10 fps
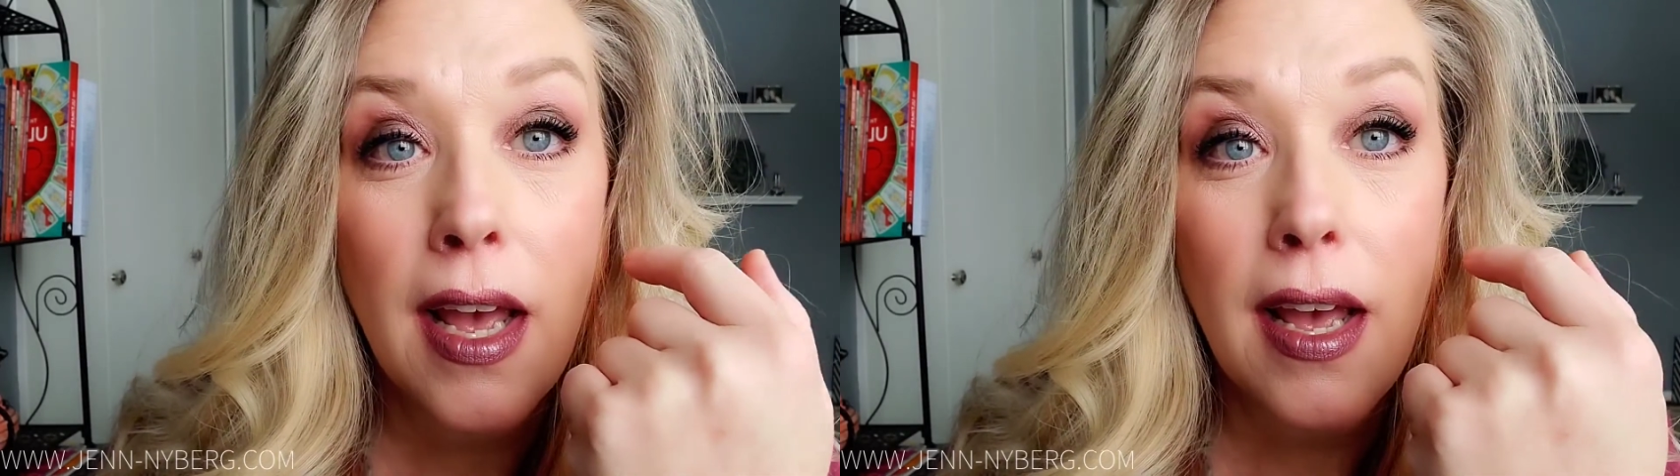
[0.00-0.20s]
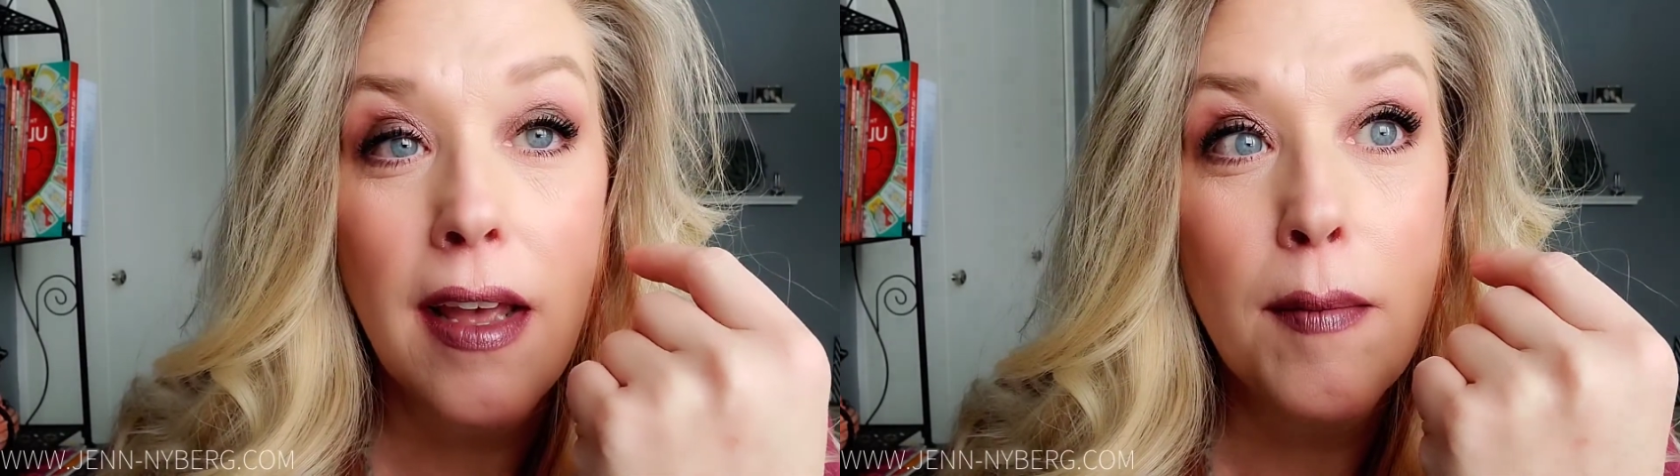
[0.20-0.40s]

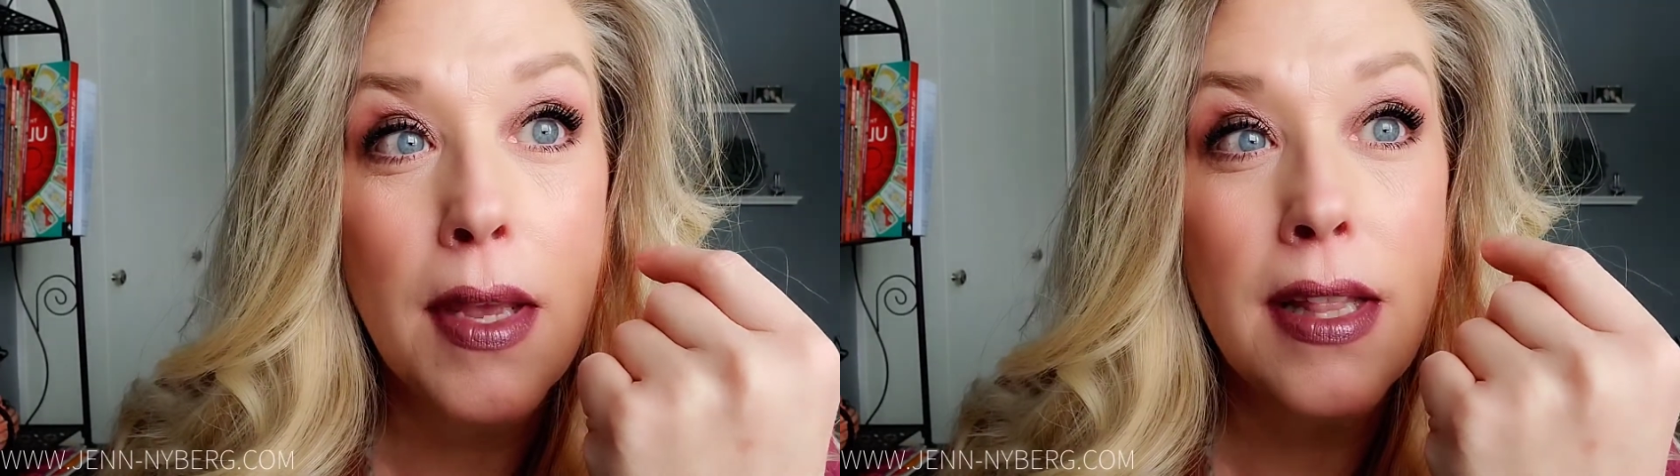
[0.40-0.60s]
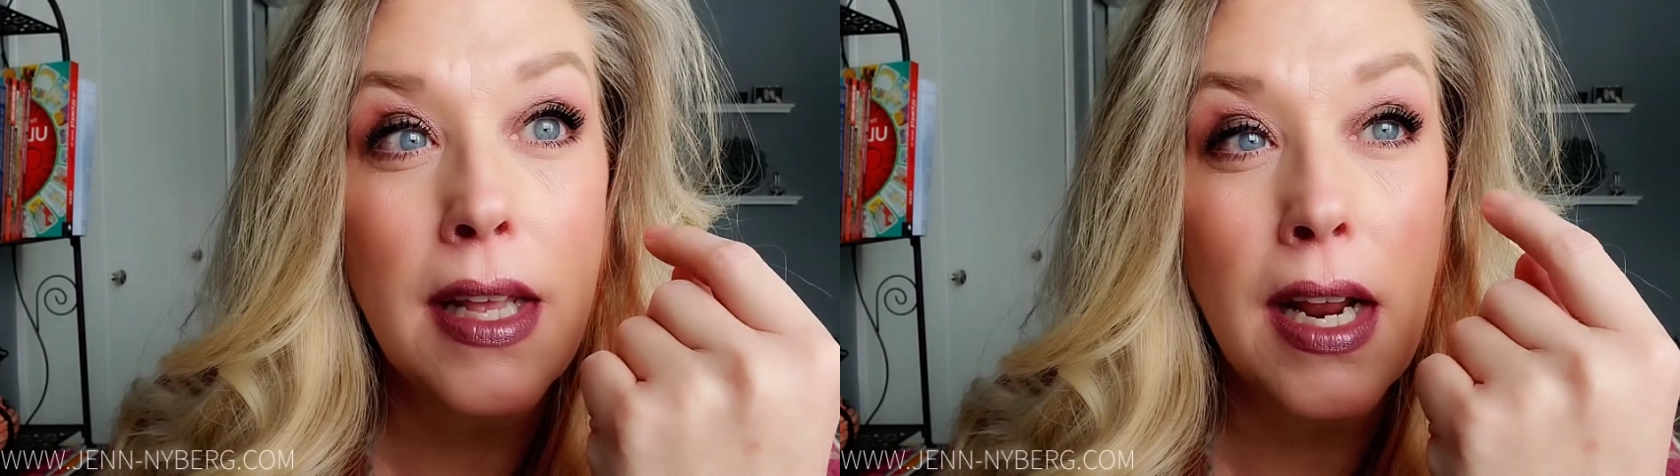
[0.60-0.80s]

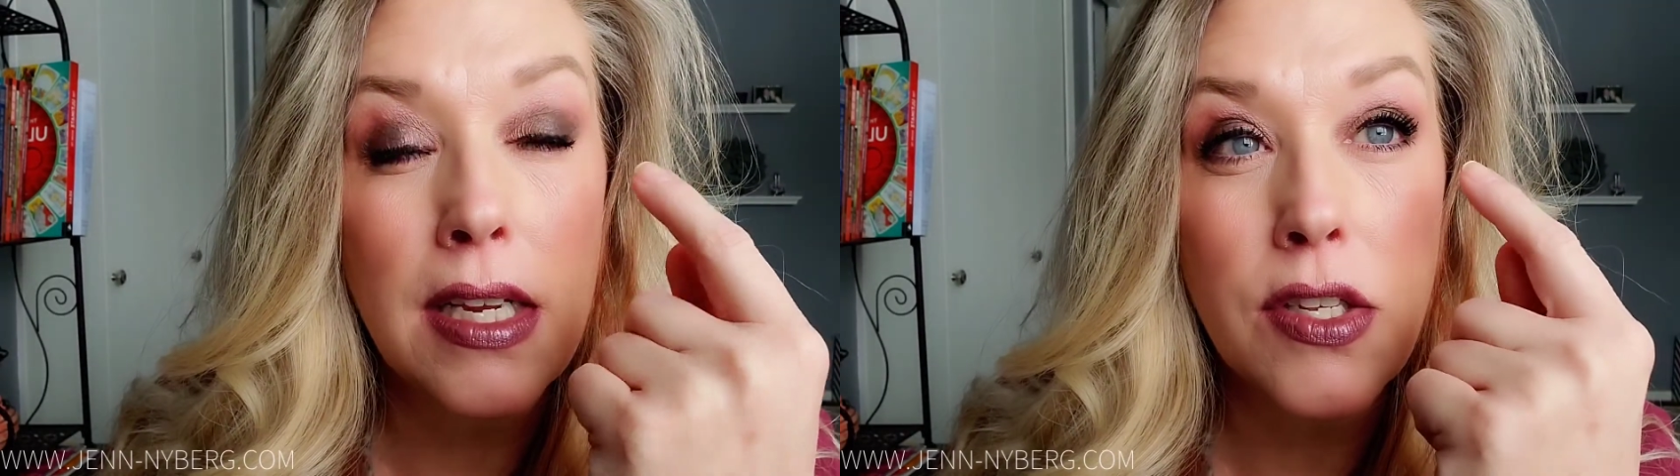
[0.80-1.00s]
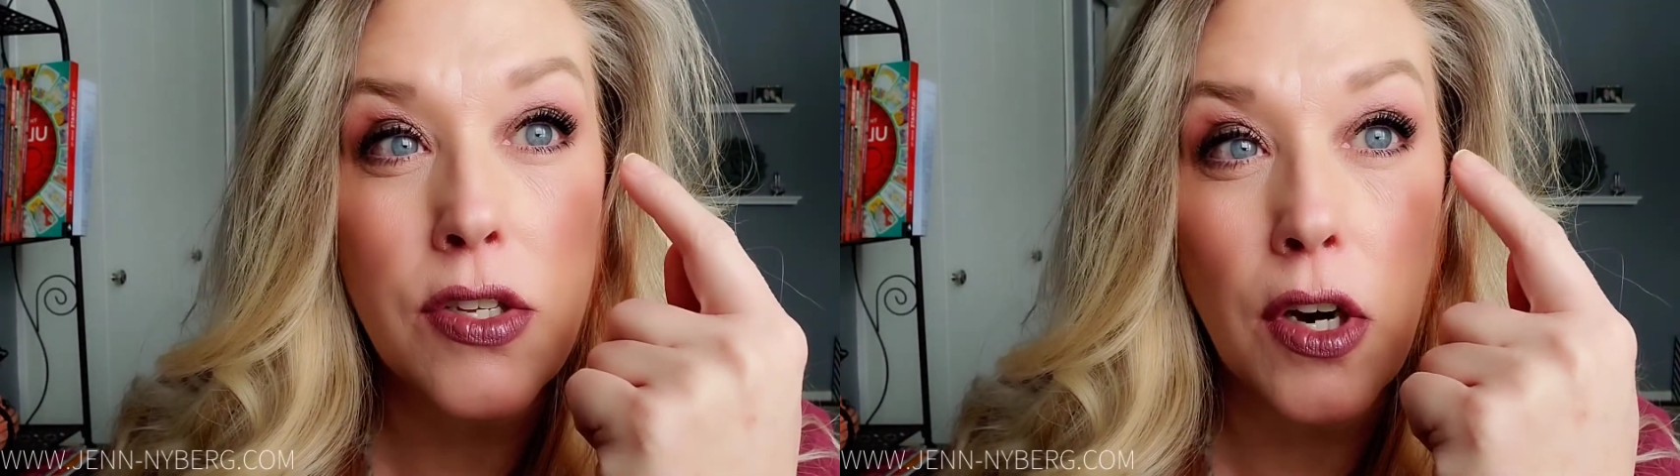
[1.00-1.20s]
And then I
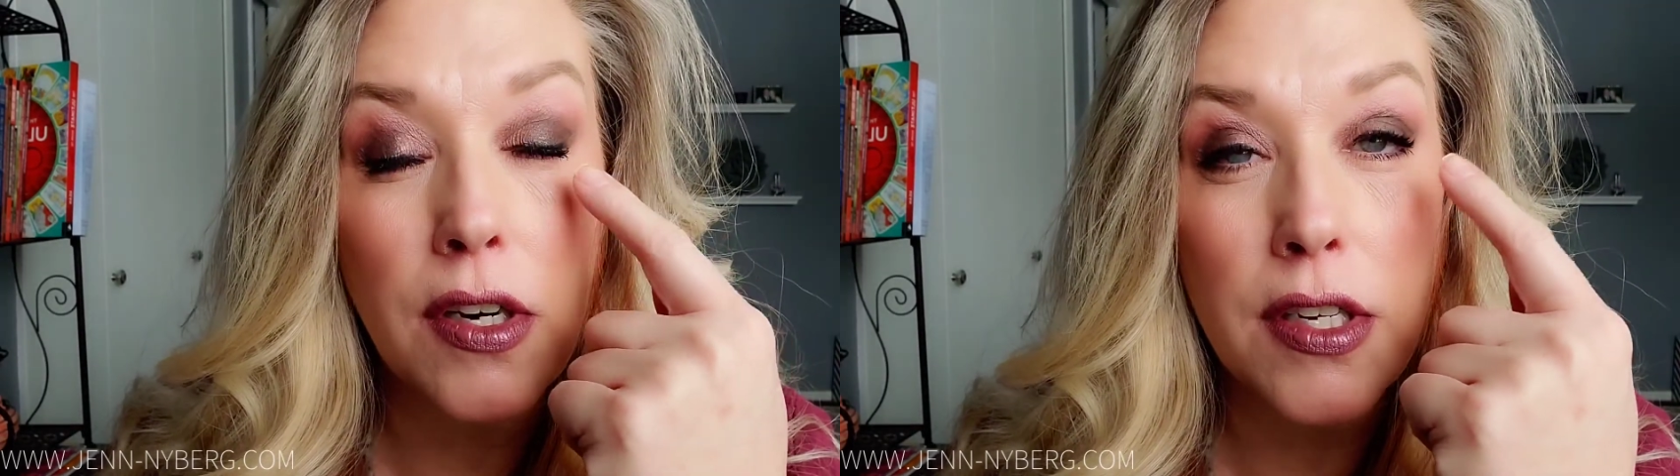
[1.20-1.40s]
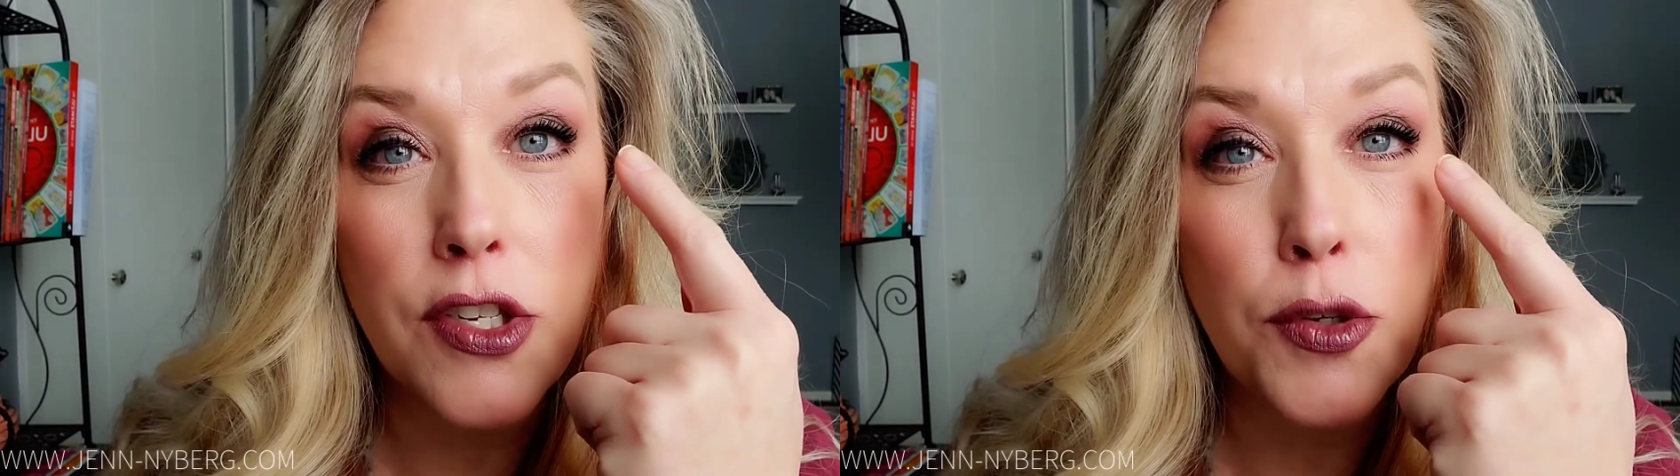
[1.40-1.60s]

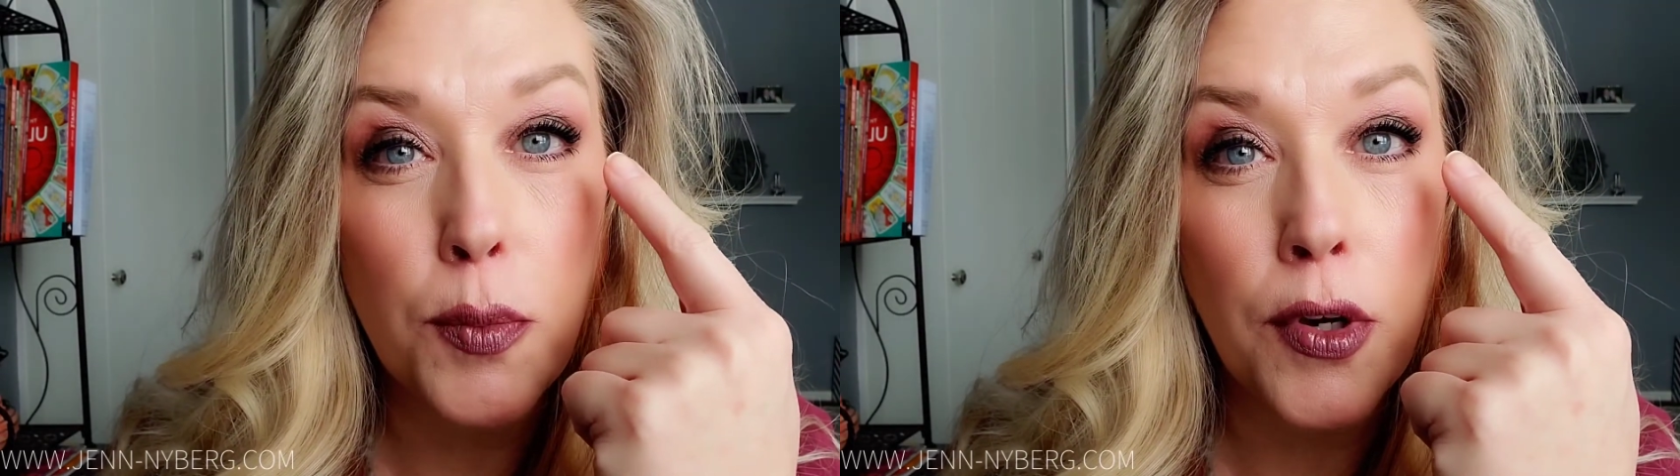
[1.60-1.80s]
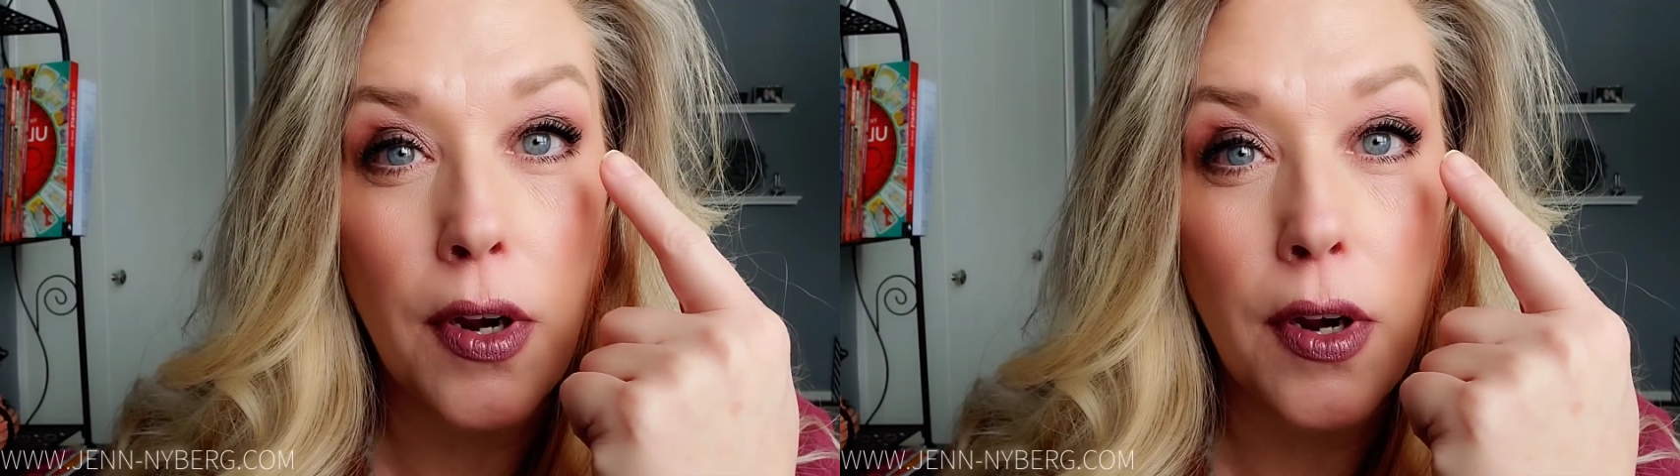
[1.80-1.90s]
started to put